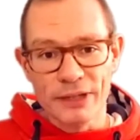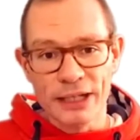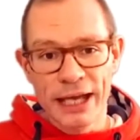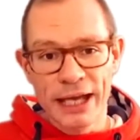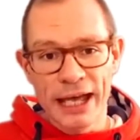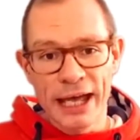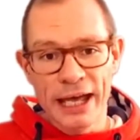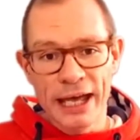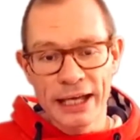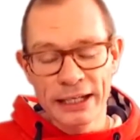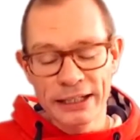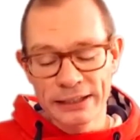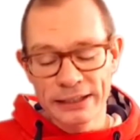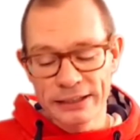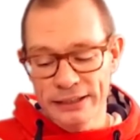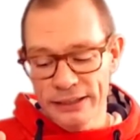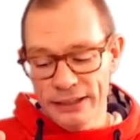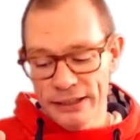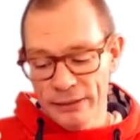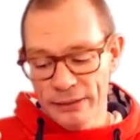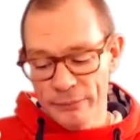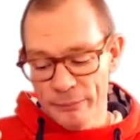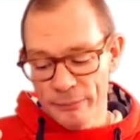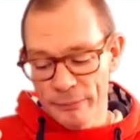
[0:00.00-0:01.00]
And
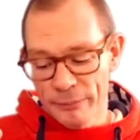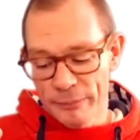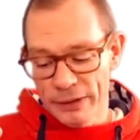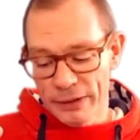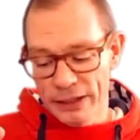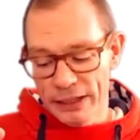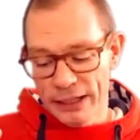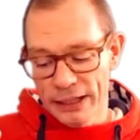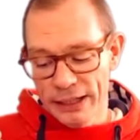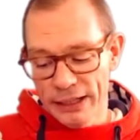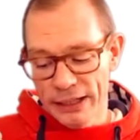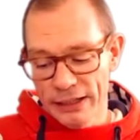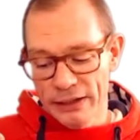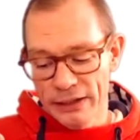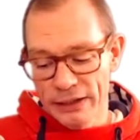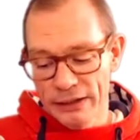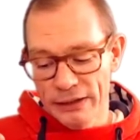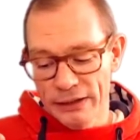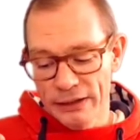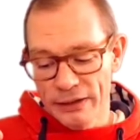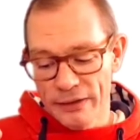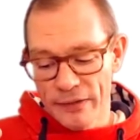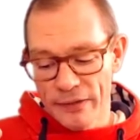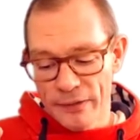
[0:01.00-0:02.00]

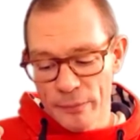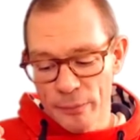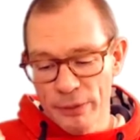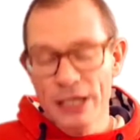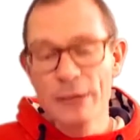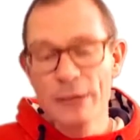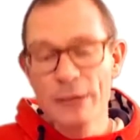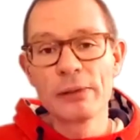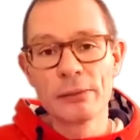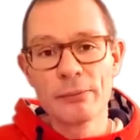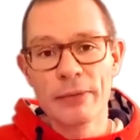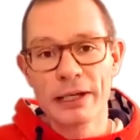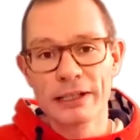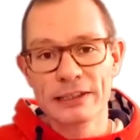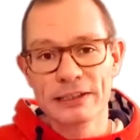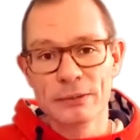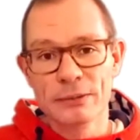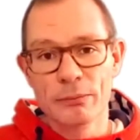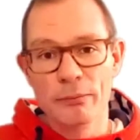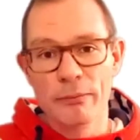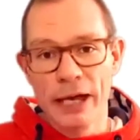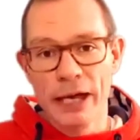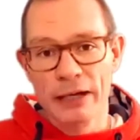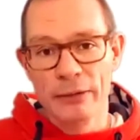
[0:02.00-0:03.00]
the people must
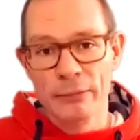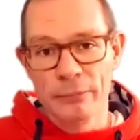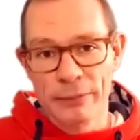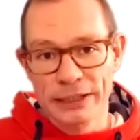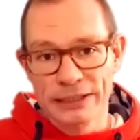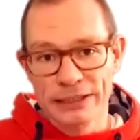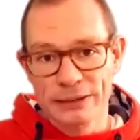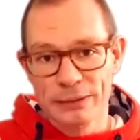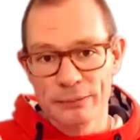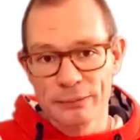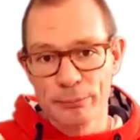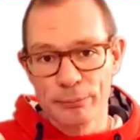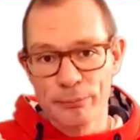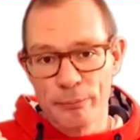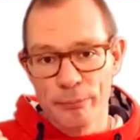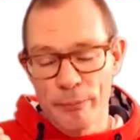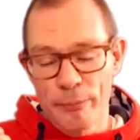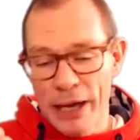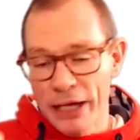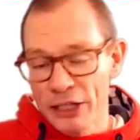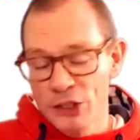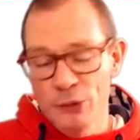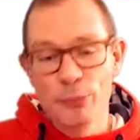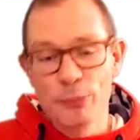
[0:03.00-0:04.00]

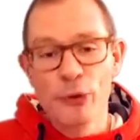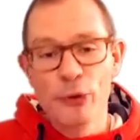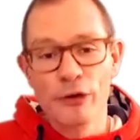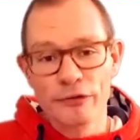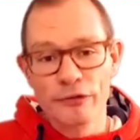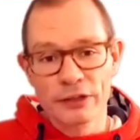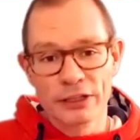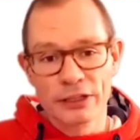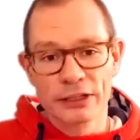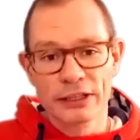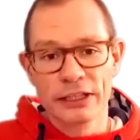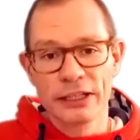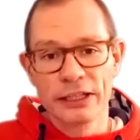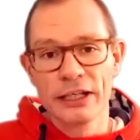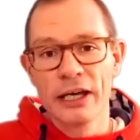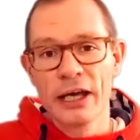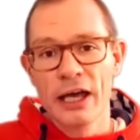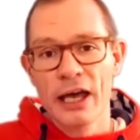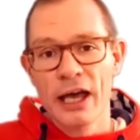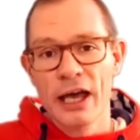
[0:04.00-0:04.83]
match perfectly.